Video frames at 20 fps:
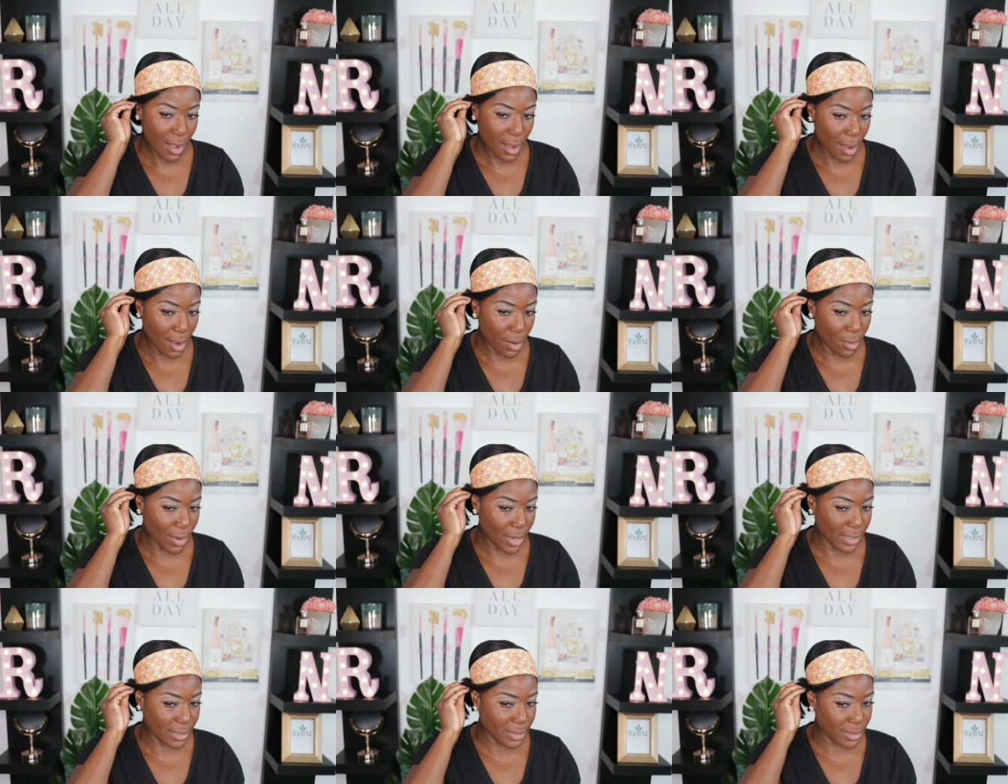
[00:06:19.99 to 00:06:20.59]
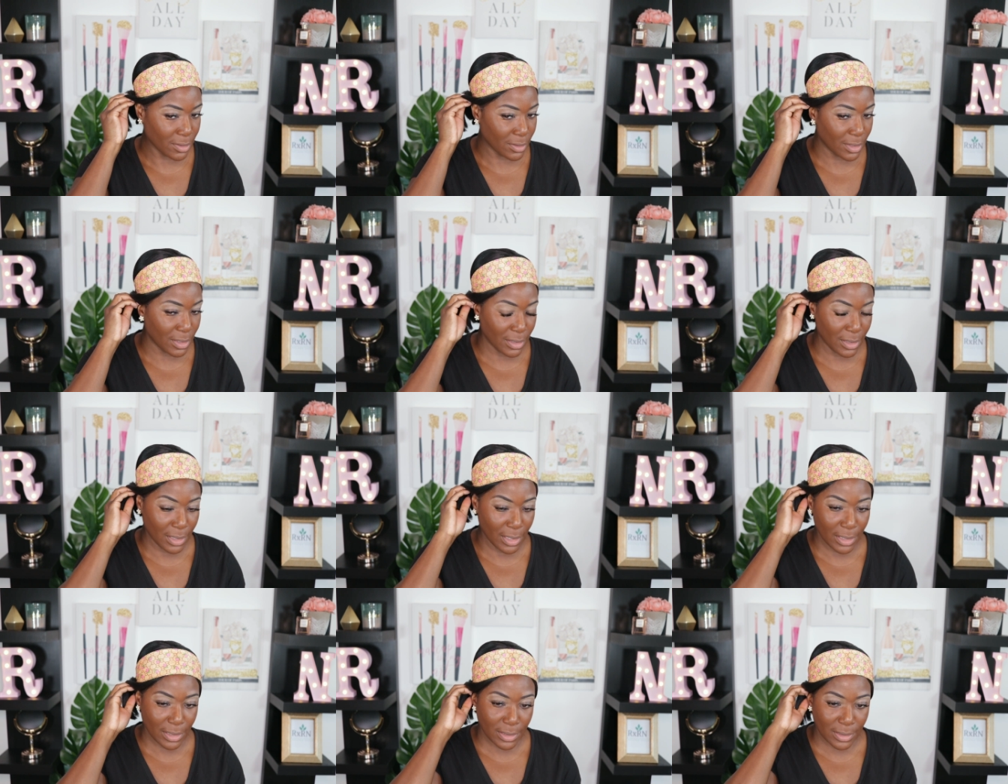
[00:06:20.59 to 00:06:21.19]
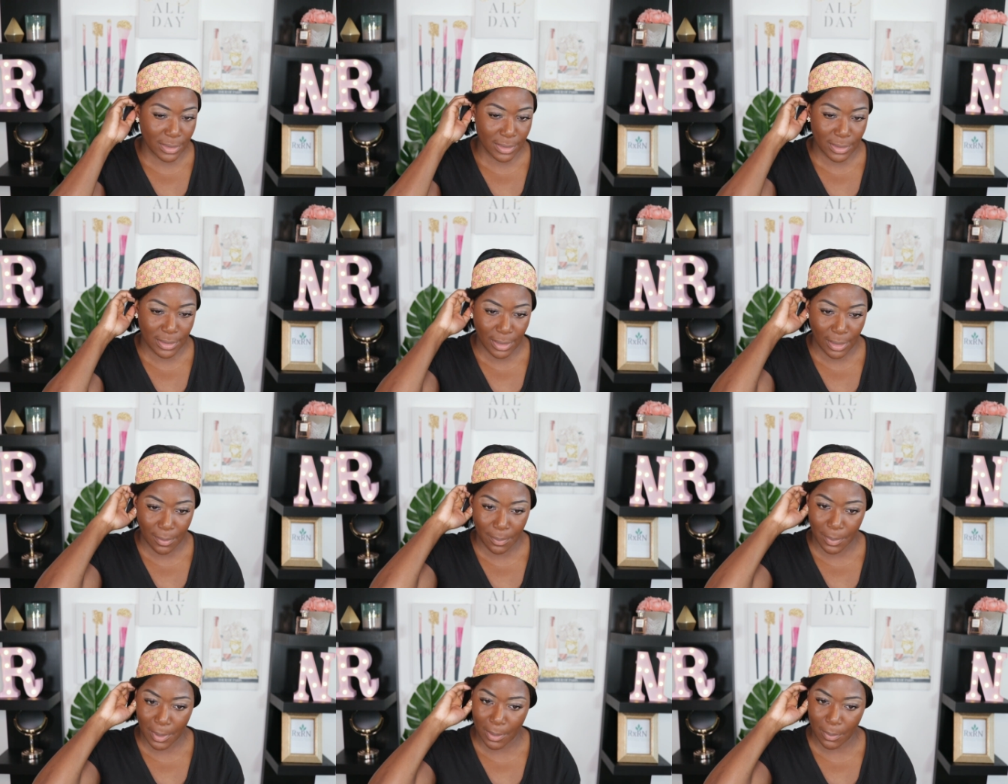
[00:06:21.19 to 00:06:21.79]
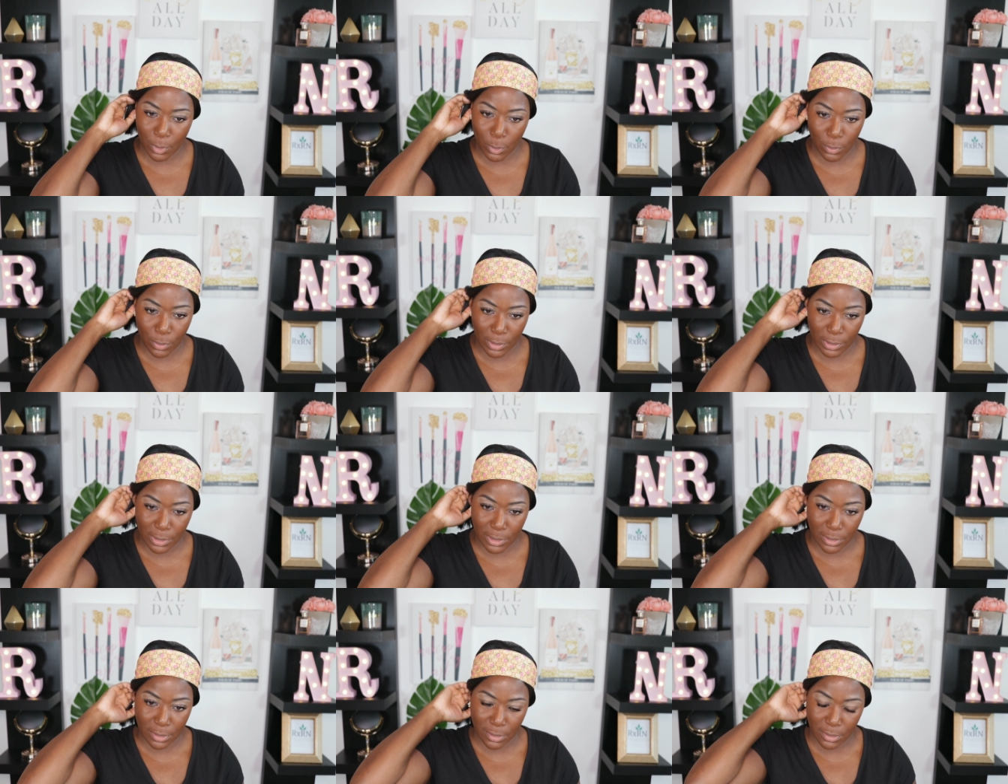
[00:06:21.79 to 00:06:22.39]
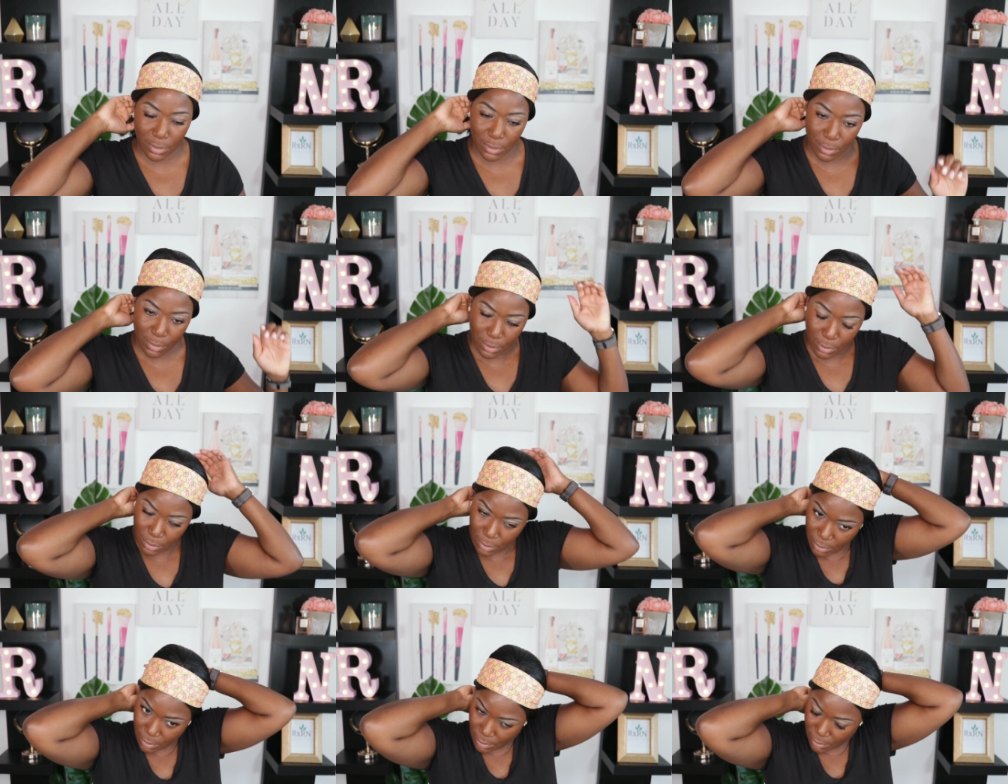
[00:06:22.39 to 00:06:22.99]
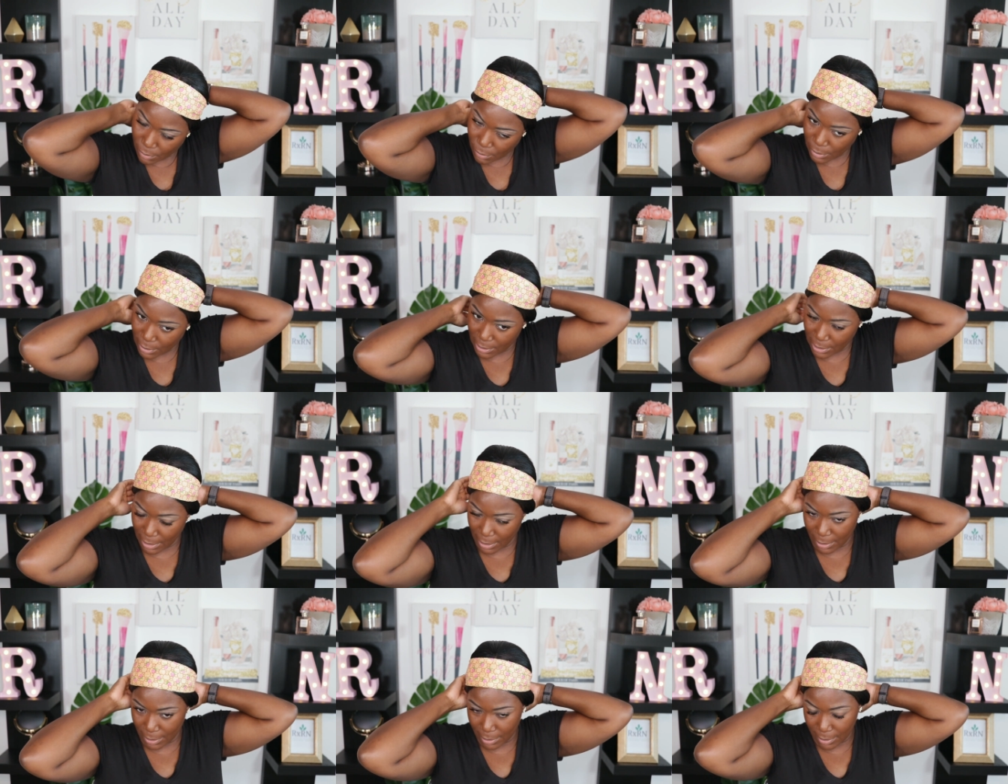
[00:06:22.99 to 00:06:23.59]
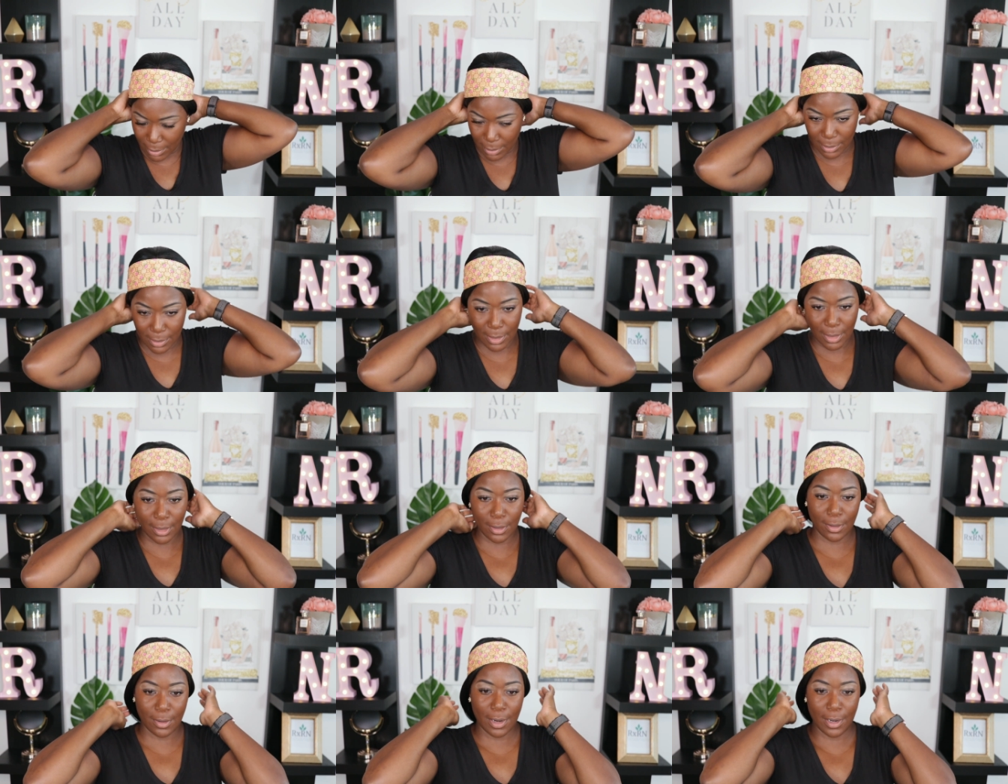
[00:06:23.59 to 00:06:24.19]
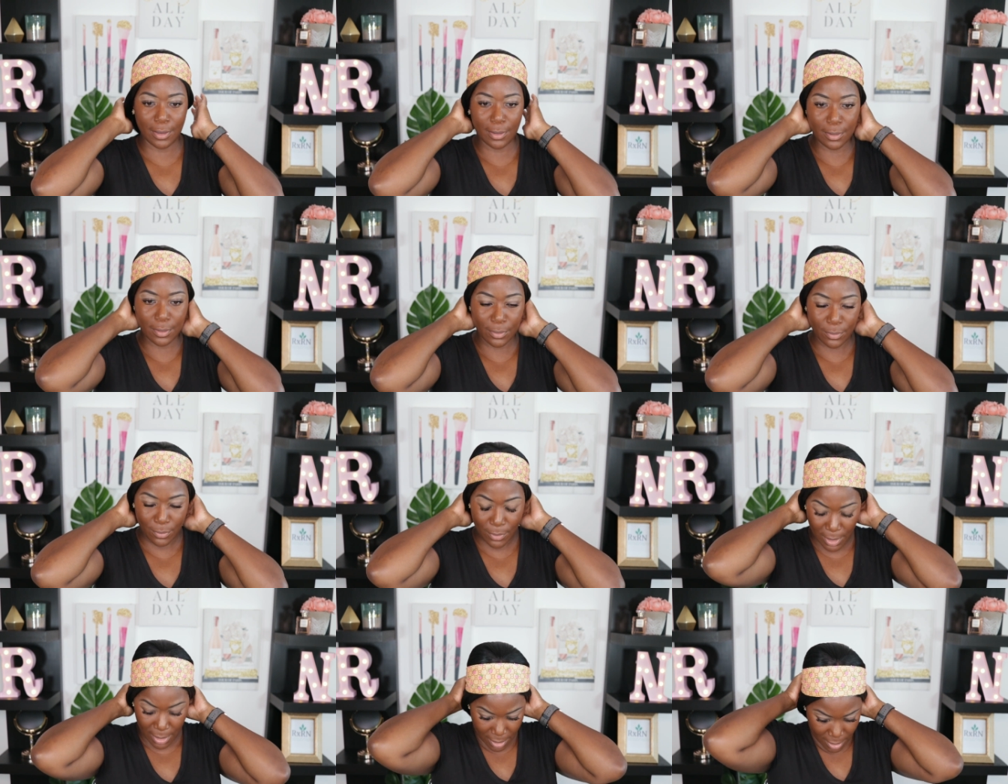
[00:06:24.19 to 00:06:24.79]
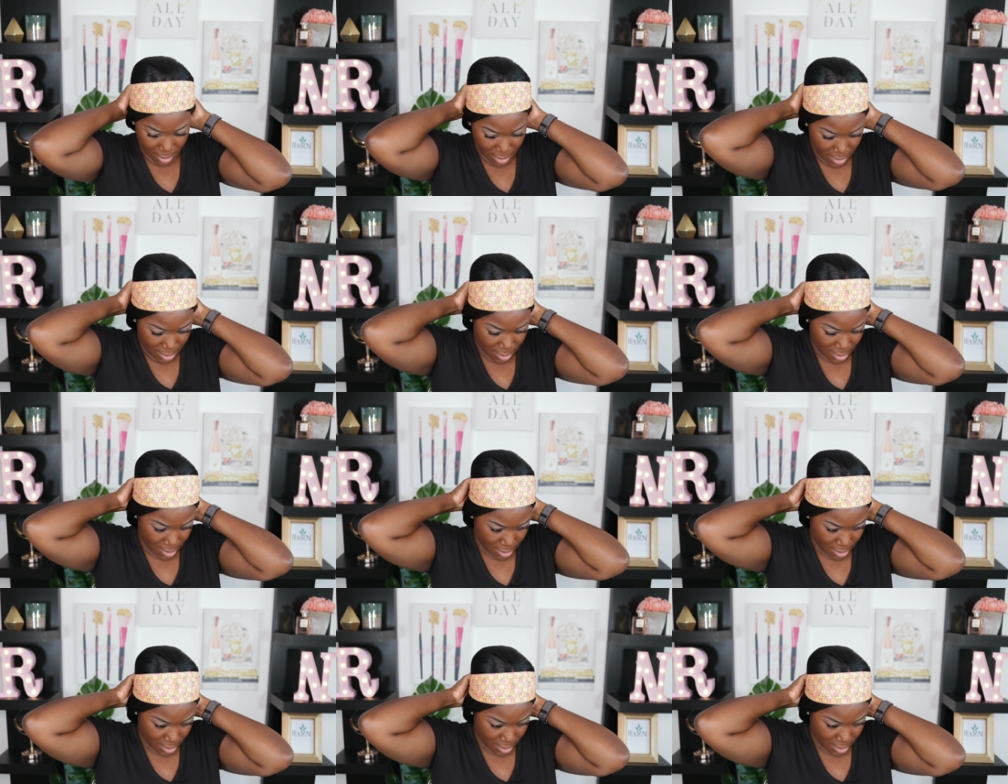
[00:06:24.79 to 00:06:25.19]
All right, so the next step I'm going to do, once I get this hair out of the way.